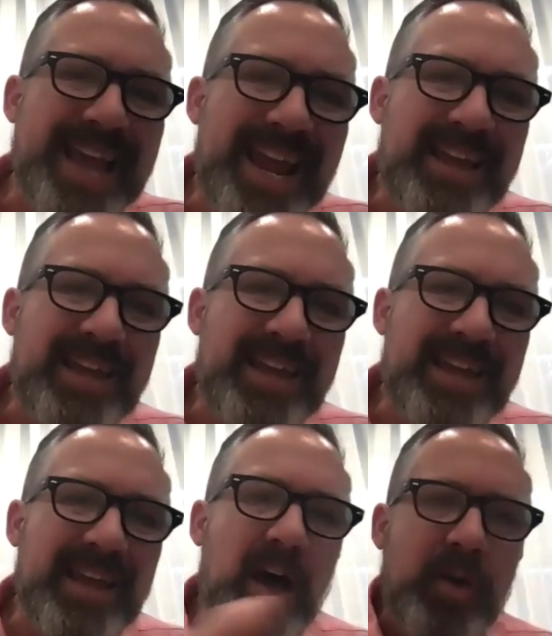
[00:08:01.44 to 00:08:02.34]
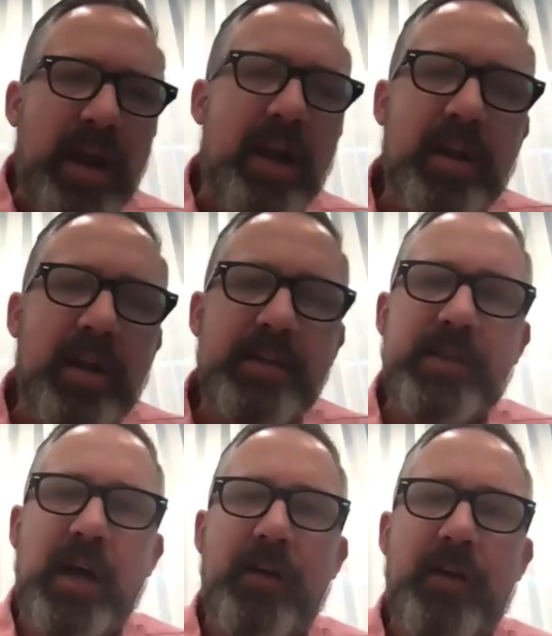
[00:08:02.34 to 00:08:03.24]
take other areas
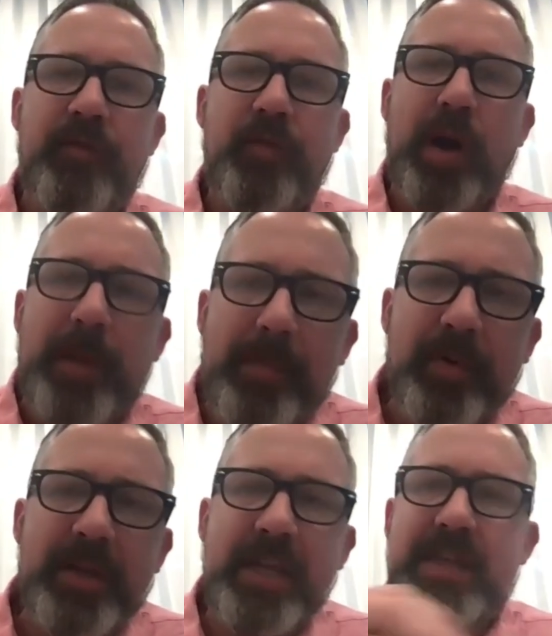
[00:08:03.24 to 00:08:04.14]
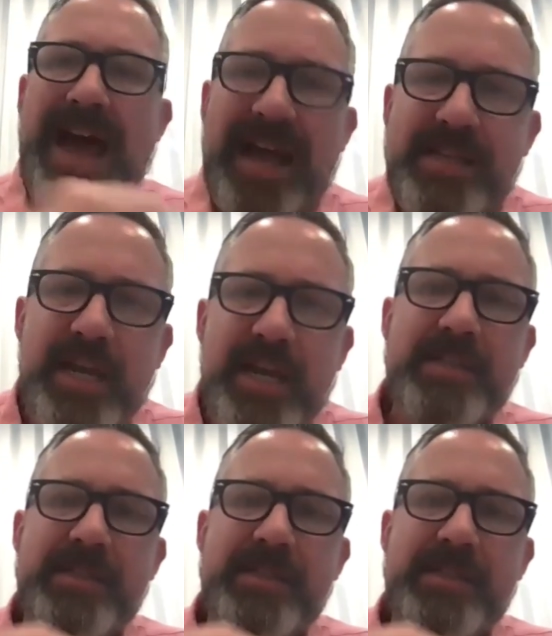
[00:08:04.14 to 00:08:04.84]
of where people need to access